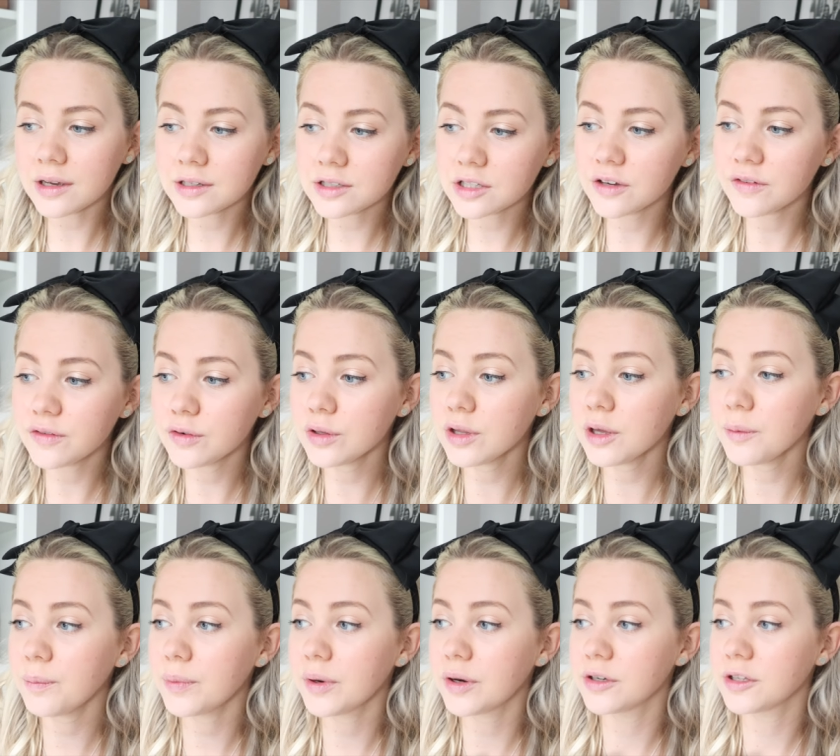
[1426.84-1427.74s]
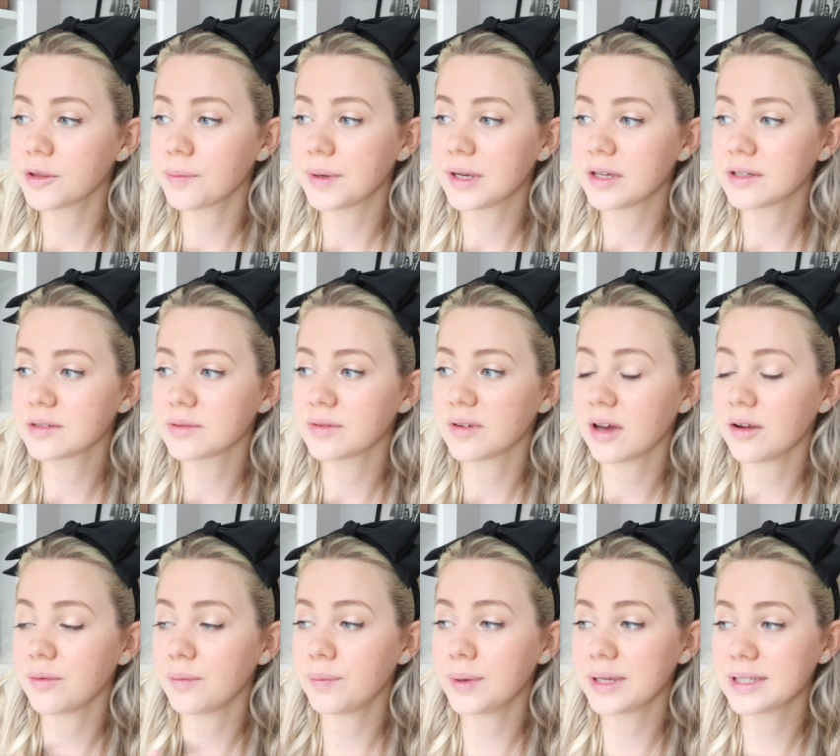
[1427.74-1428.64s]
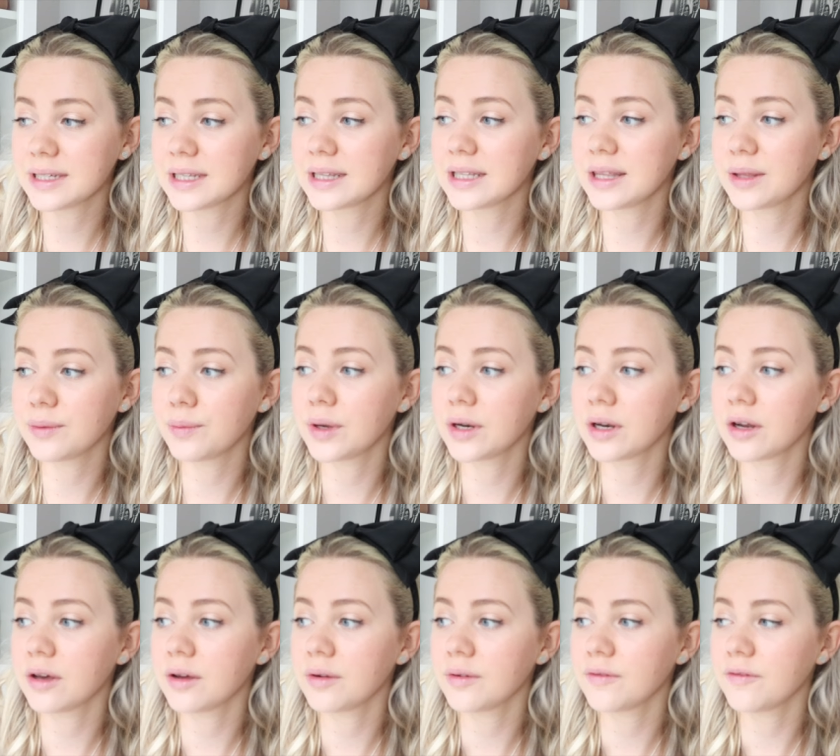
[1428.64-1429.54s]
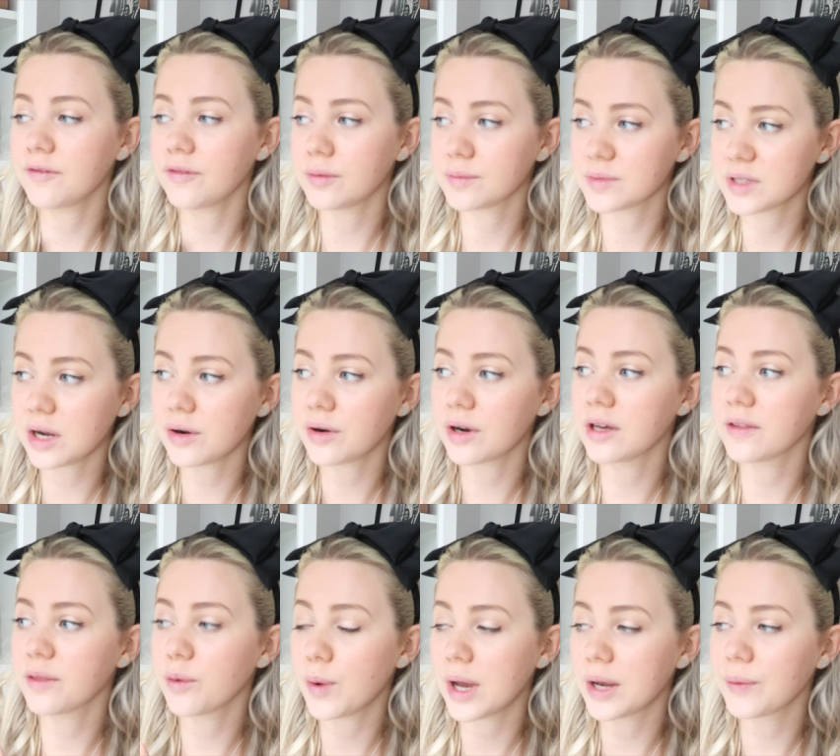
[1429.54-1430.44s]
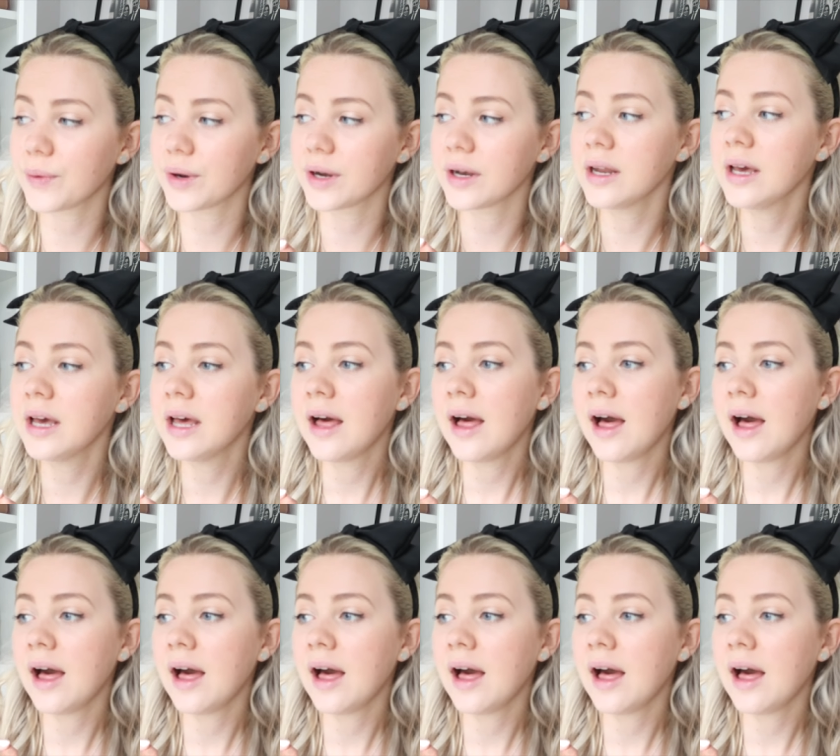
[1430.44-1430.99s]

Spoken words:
So I've ordered both, because basically the one from Zara, the white one,